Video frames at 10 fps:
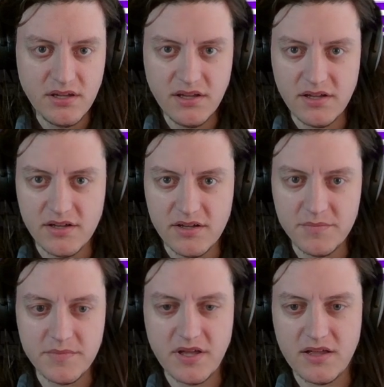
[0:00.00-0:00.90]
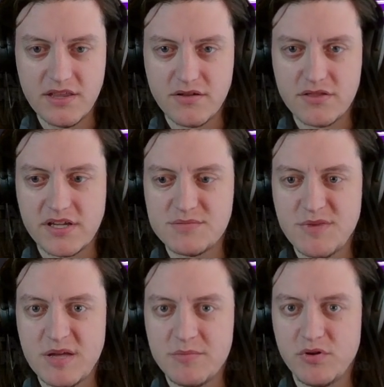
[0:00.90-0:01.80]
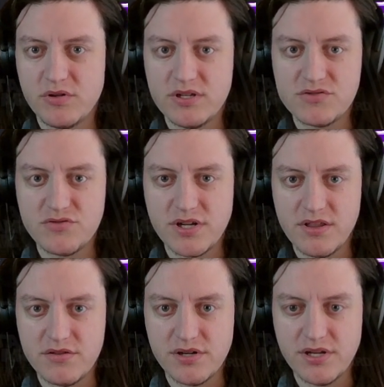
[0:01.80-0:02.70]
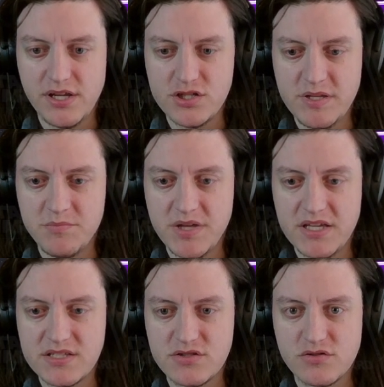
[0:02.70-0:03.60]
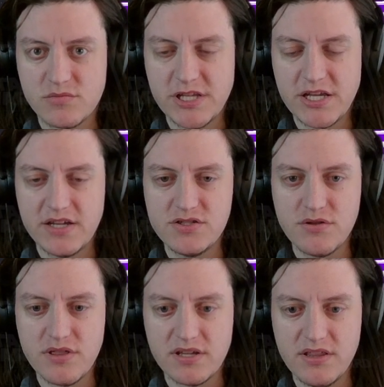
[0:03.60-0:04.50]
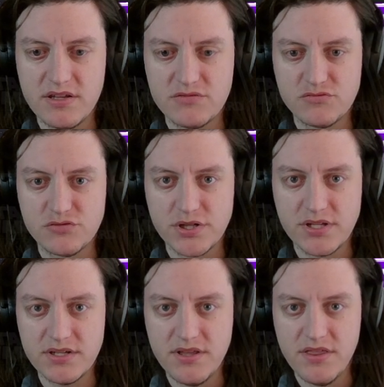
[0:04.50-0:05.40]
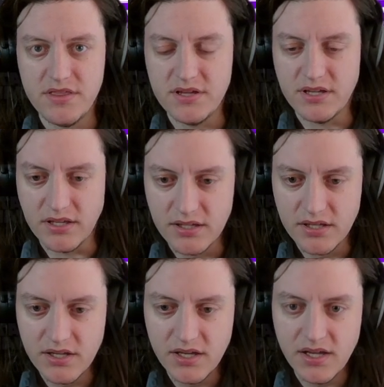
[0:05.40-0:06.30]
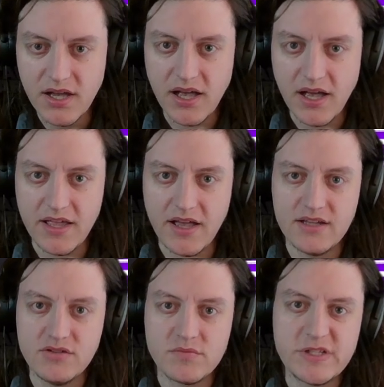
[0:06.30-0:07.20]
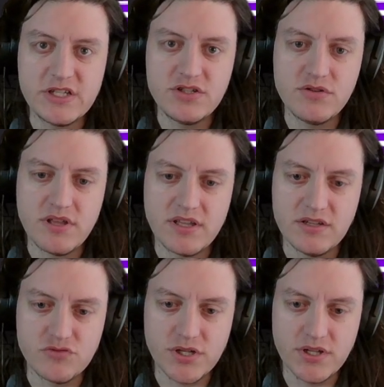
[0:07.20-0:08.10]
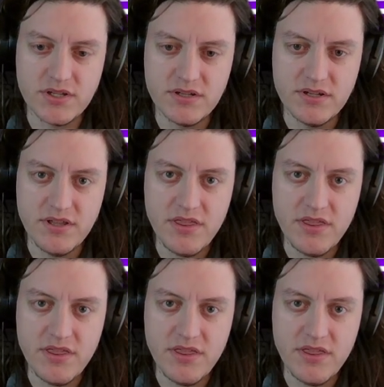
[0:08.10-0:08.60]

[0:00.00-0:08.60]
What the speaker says: The other thing is my opponent is running a 30 HP base. Normally, I do think that running the I normally do think that running